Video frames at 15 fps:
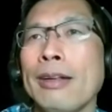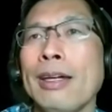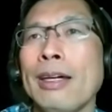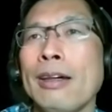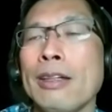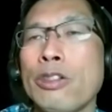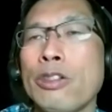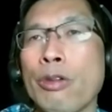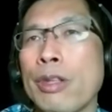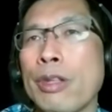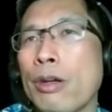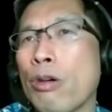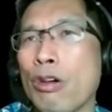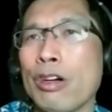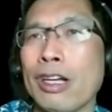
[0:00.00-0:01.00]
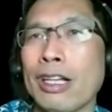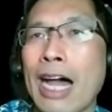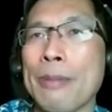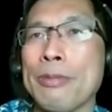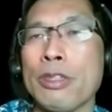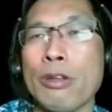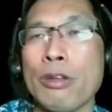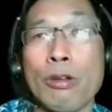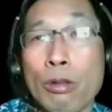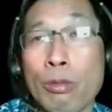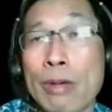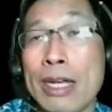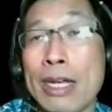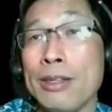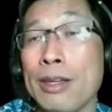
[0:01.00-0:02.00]
during the core collapse, there are
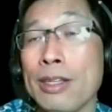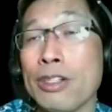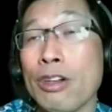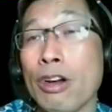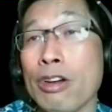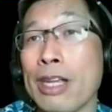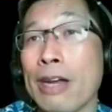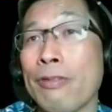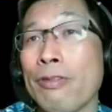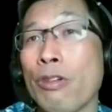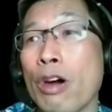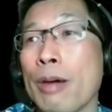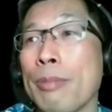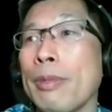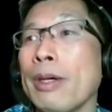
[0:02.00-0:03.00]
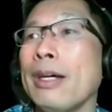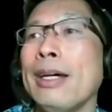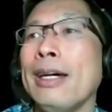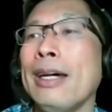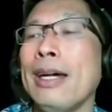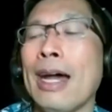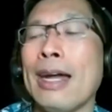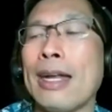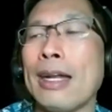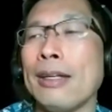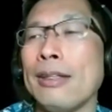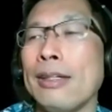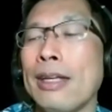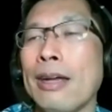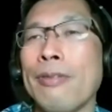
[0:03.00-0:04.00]
three stars that form. And
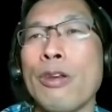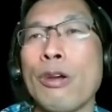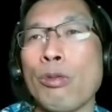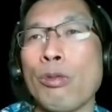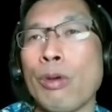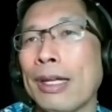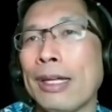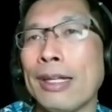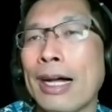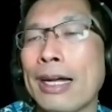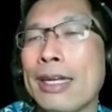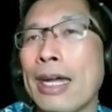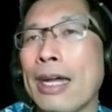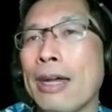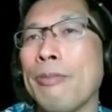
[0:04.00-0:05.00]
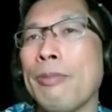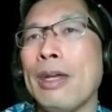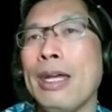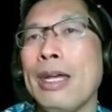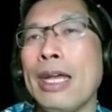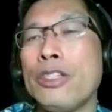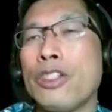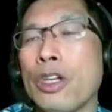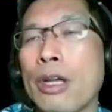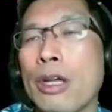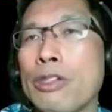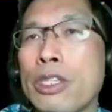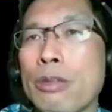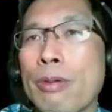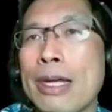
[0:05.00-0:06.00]
then if you're really lucky, each of
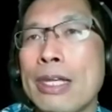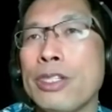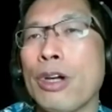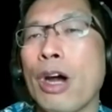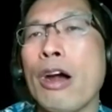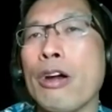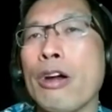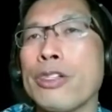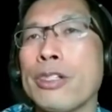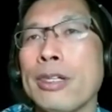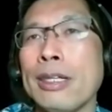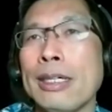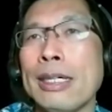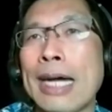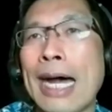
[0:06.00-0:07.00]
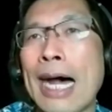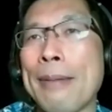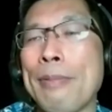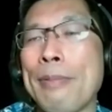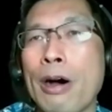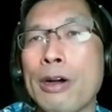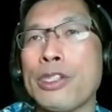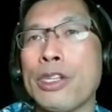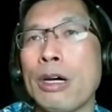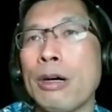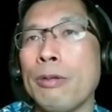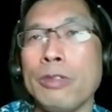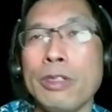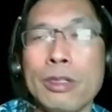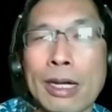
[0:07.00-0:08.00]
those three stars um,
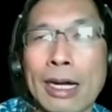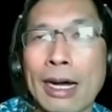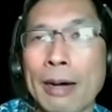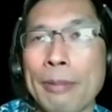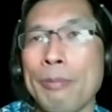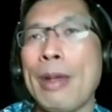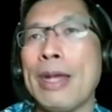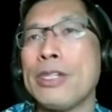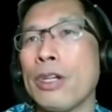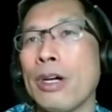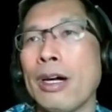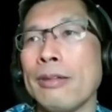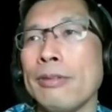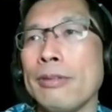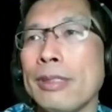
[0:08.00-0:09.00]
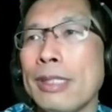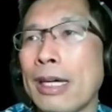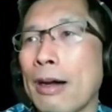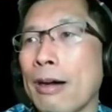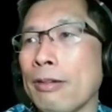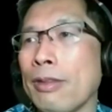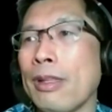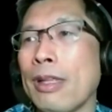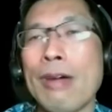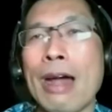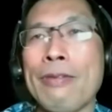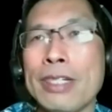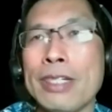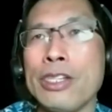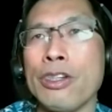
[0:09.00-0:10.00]
also uh, based on you know, the
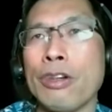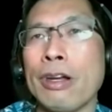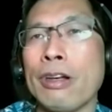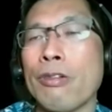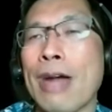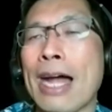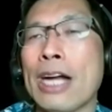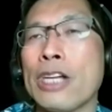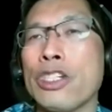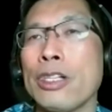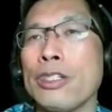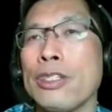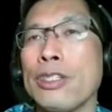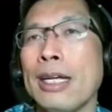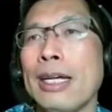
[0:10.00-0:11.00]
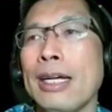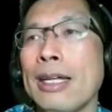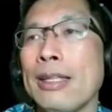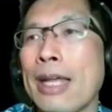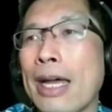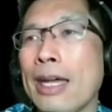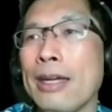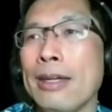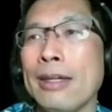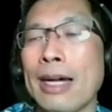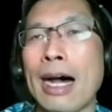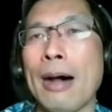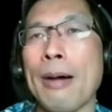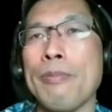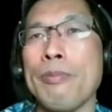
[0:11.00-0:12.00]
gravitational interactions, they
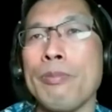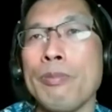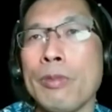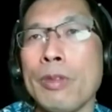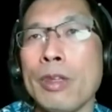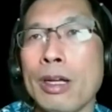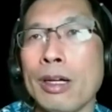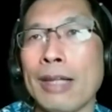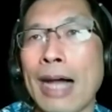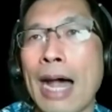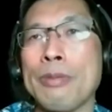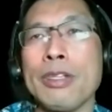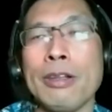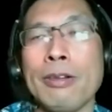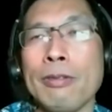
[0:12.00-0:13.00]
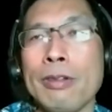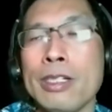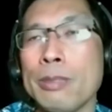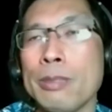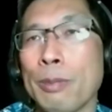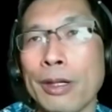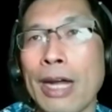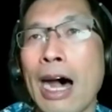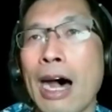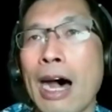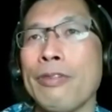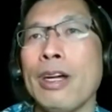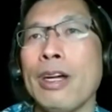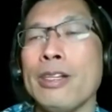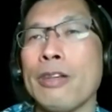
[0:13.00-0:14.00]
um, collapse and split off
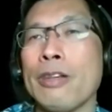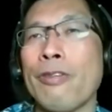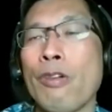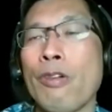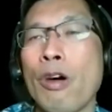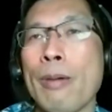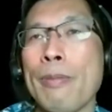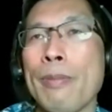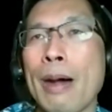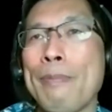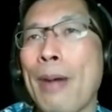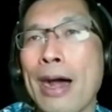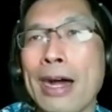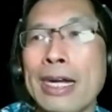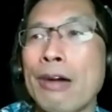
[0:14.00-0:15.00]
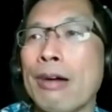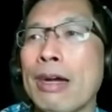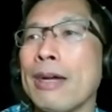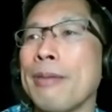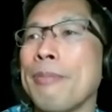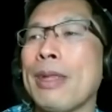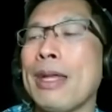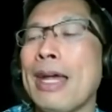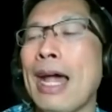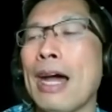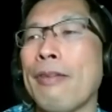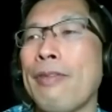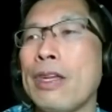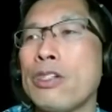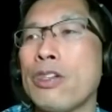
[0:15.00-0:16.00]
to form a binary out
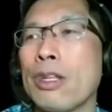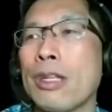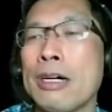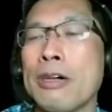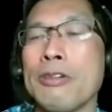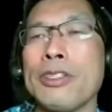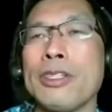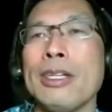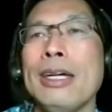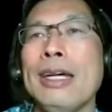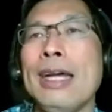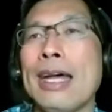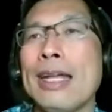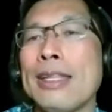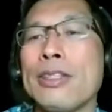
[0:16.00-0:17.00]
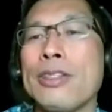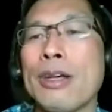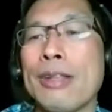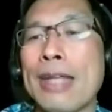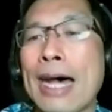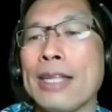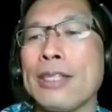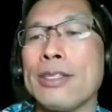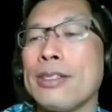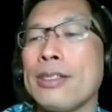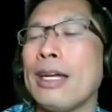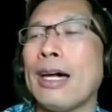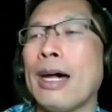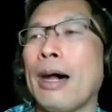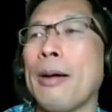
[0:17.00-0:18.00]
of each of those. And so that's
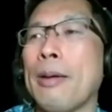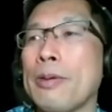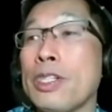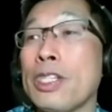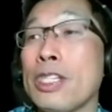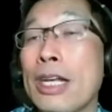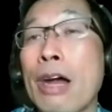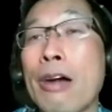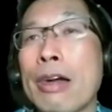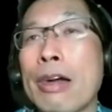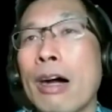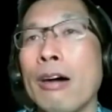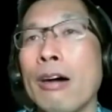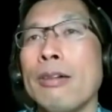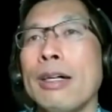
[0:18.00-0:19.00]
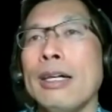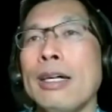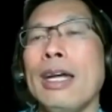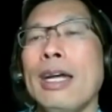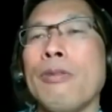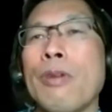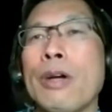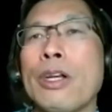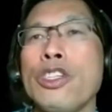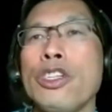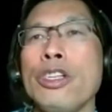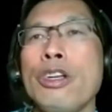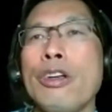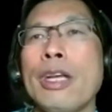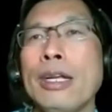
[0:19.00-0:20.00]
uh, a scenario in which
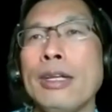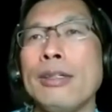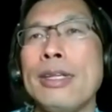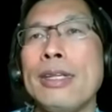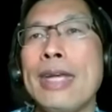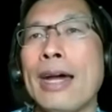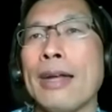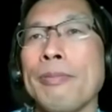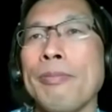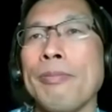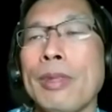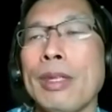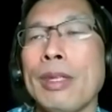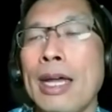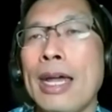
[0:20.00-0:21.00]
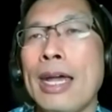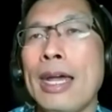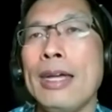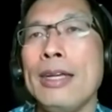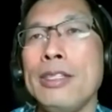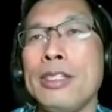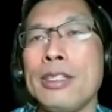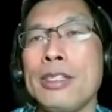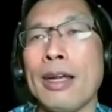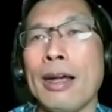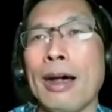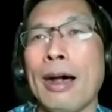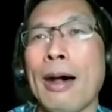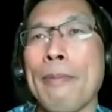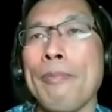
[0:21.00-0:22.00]
you can get a
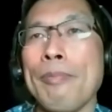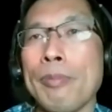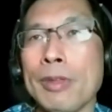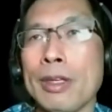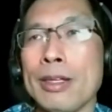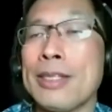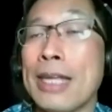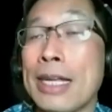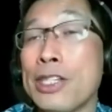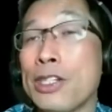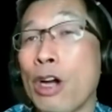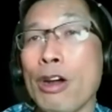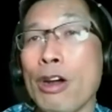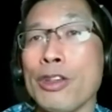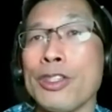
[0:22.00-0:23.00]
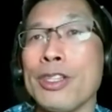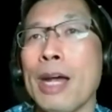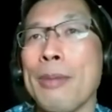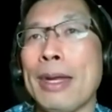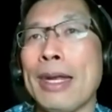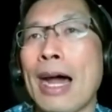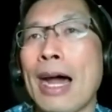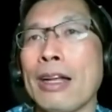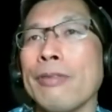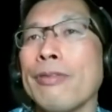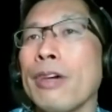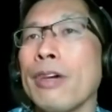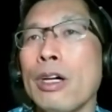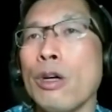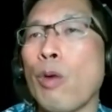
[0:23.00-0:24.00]
uh, six stars coming out of
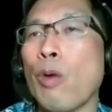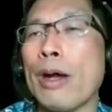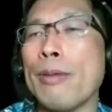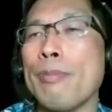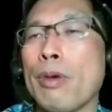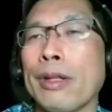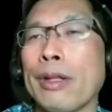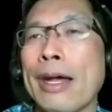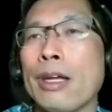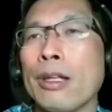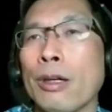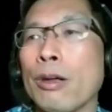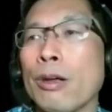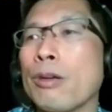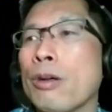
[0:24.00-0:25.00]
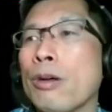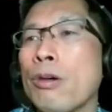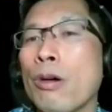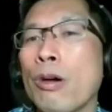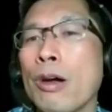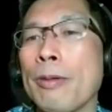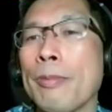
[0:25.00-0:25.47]
one molecular core.